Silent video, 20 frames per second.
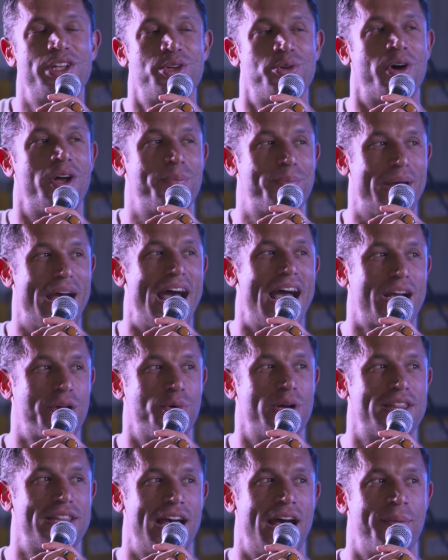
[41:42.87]
when you unpack
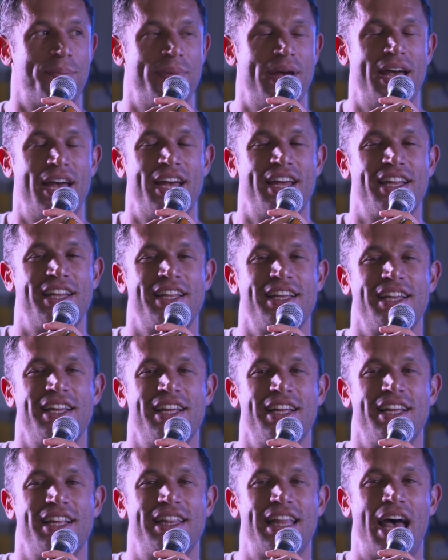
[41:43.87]
what that meant,
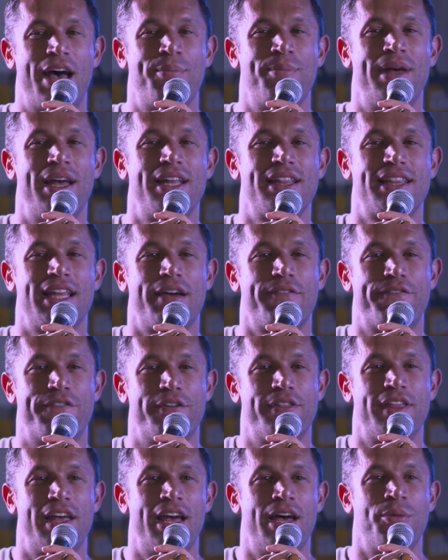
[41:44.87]
that meant that
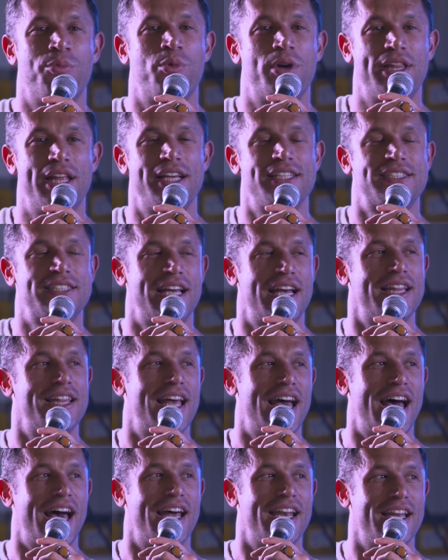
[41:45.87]
for them, when they said
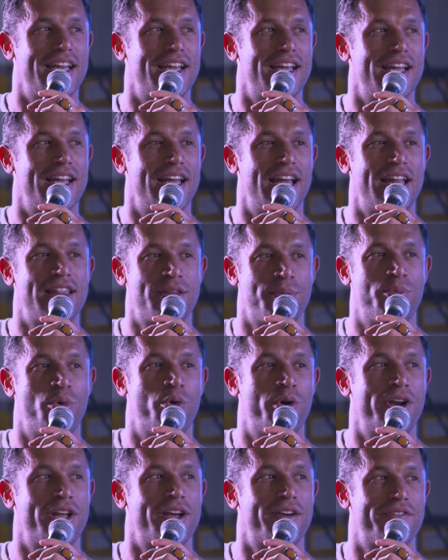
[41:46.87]
that at the
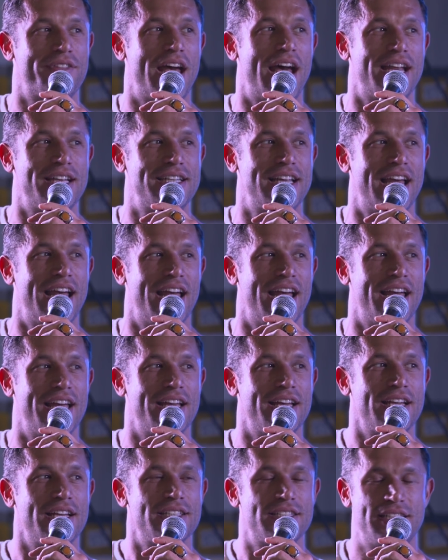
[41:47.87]
morning of that
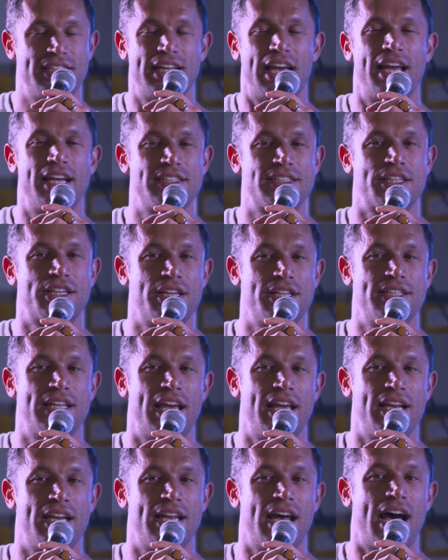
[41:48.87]
day, today is a good
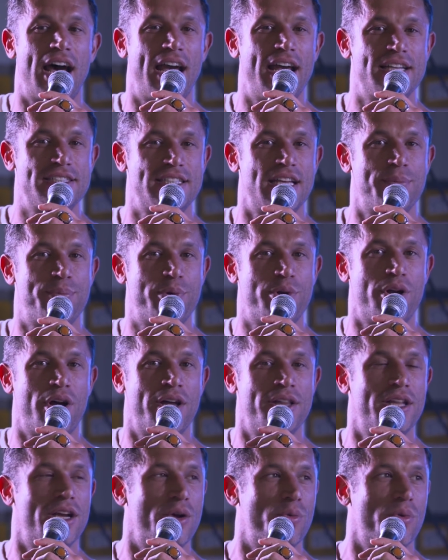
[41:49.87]
day to die, as they put
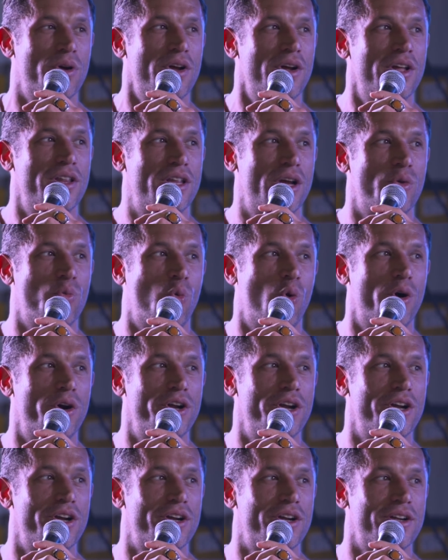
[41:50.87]
on their, their
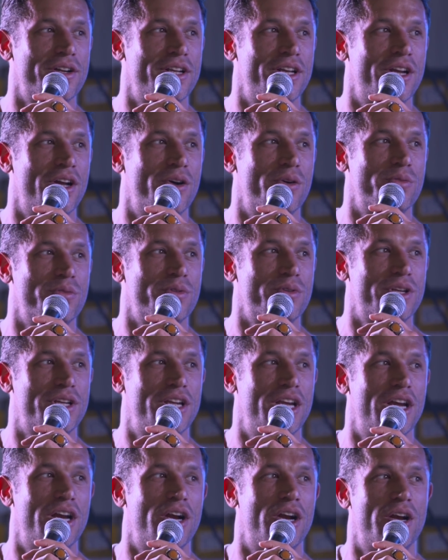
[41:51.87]
warrior you know,
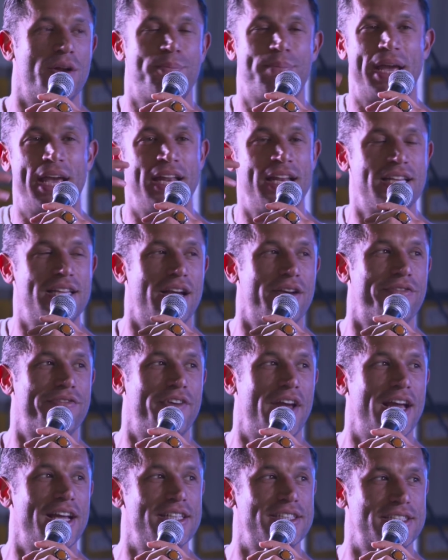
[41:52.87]
gear and painted their
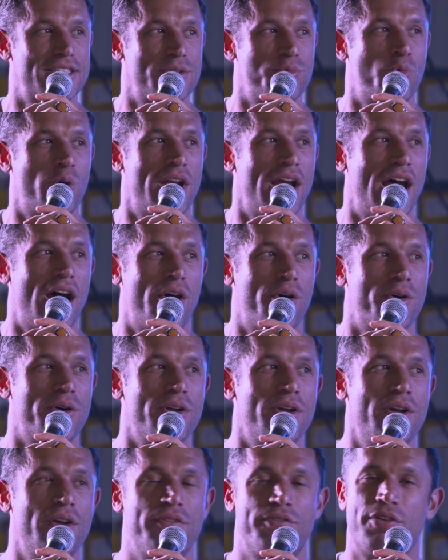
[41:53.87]
face and went out
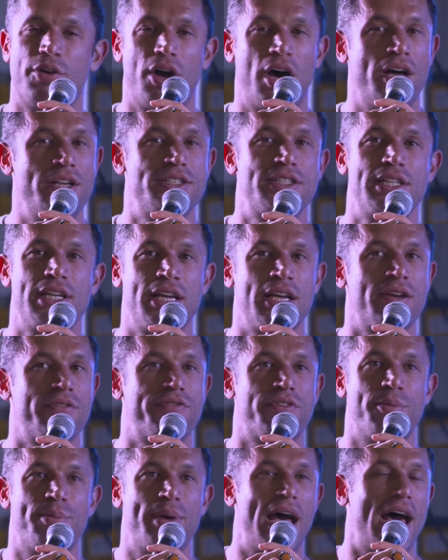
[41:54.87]
for hunting,
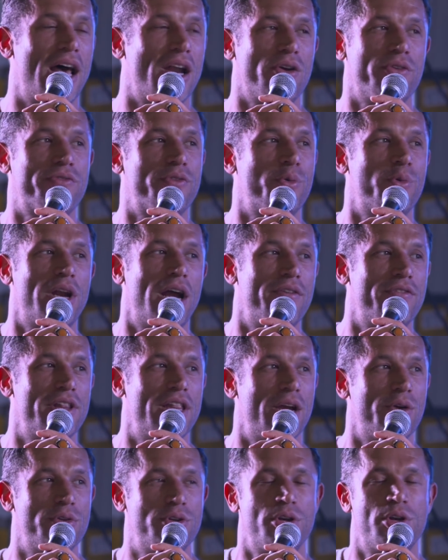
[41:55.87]
for battle, for whatever
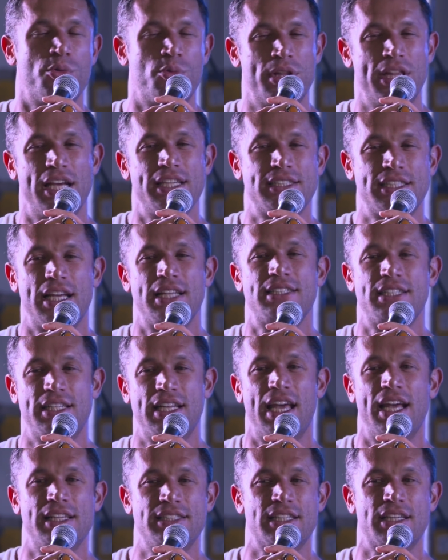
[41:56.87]
they were doing. When they said
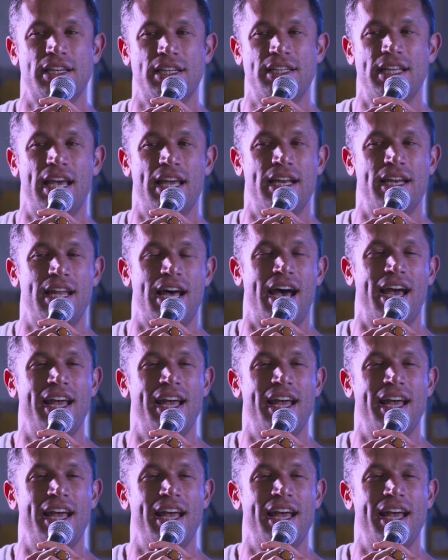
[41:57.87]
today is a good day to